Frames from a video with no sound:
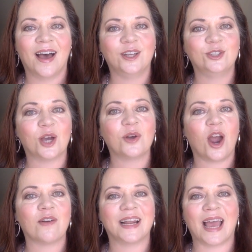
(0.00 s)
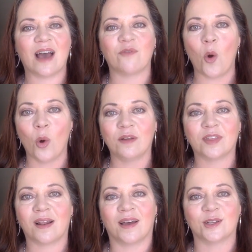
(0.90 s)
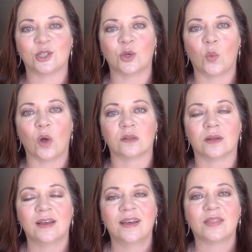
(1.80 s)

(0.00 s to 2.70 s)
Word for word: and you don't currently have all of the clients you want,